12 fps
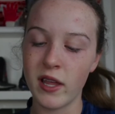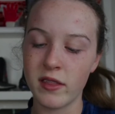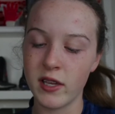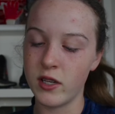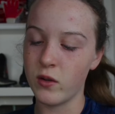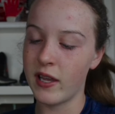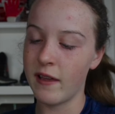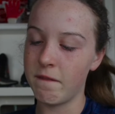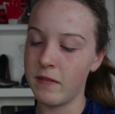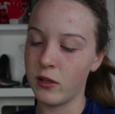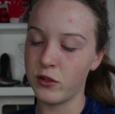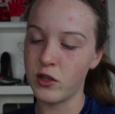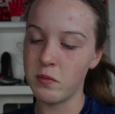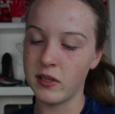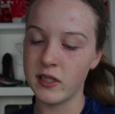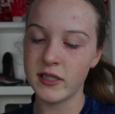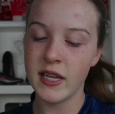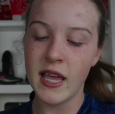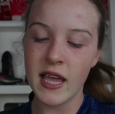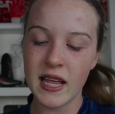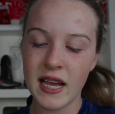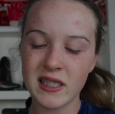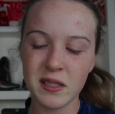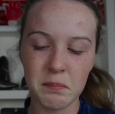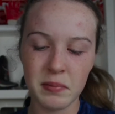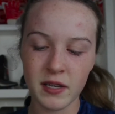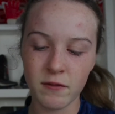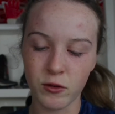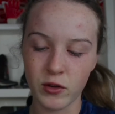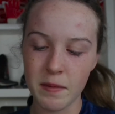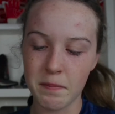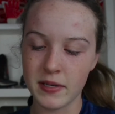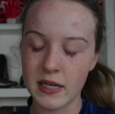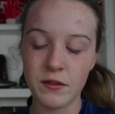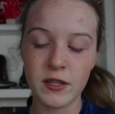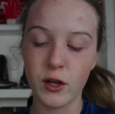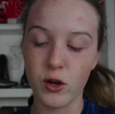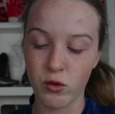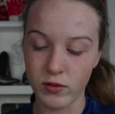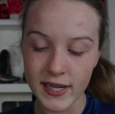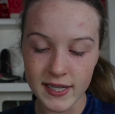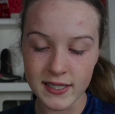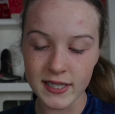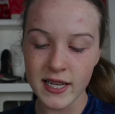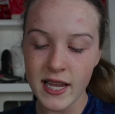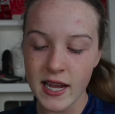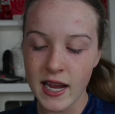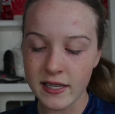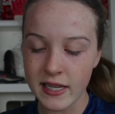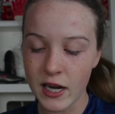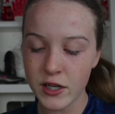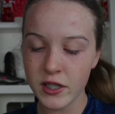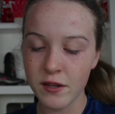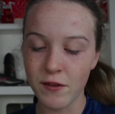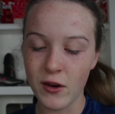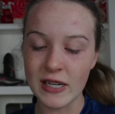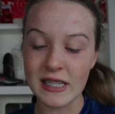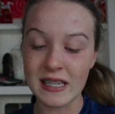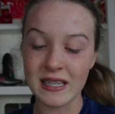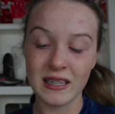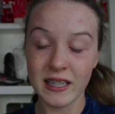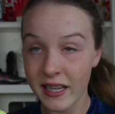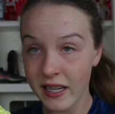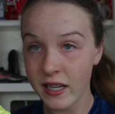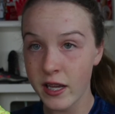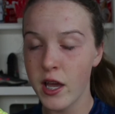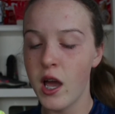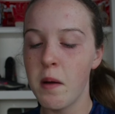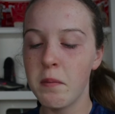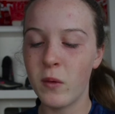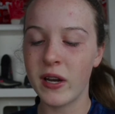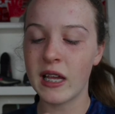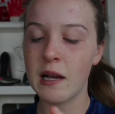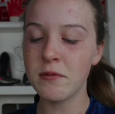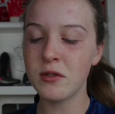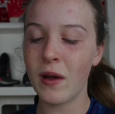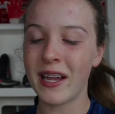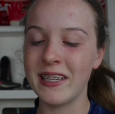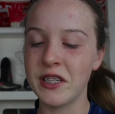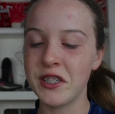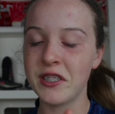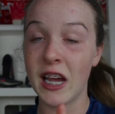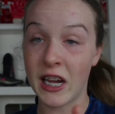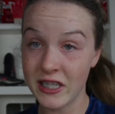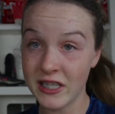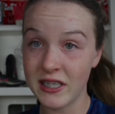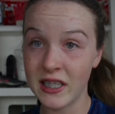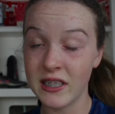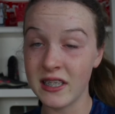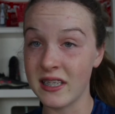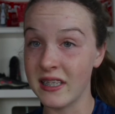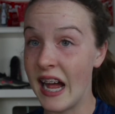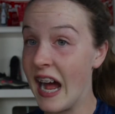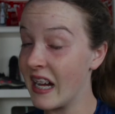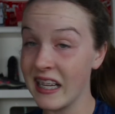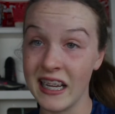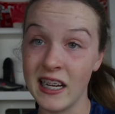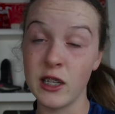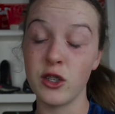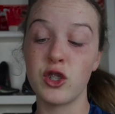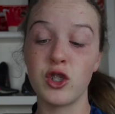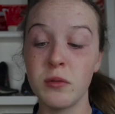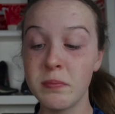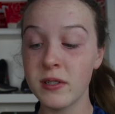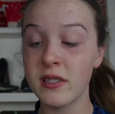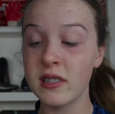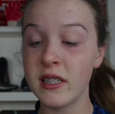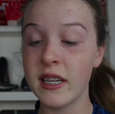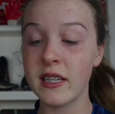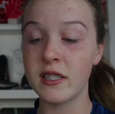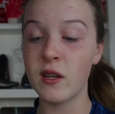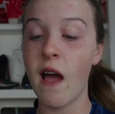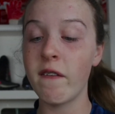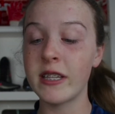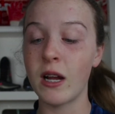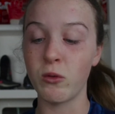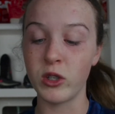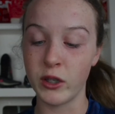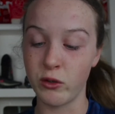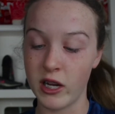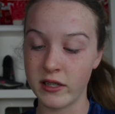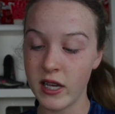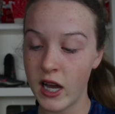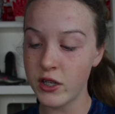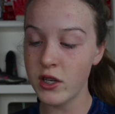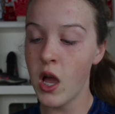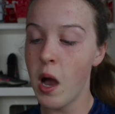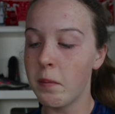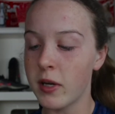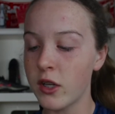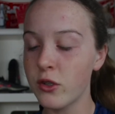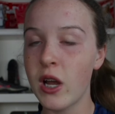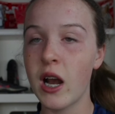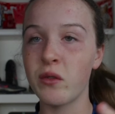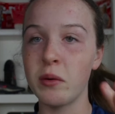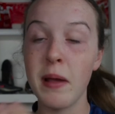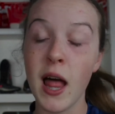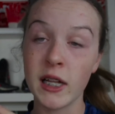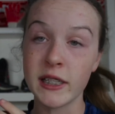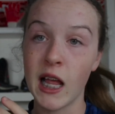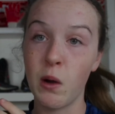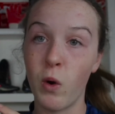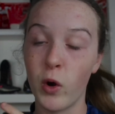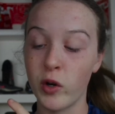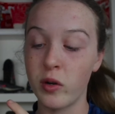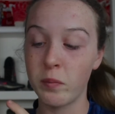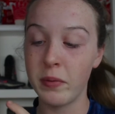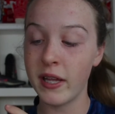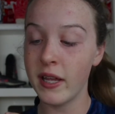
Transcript: You can't feel it too much. It adds a bit of grip, but nothing crazy, and it's actually very slick. But when it comes to wet conditions, I can just see this not getting super slick, still having that really great touch, but also kind of repelling that water a bit.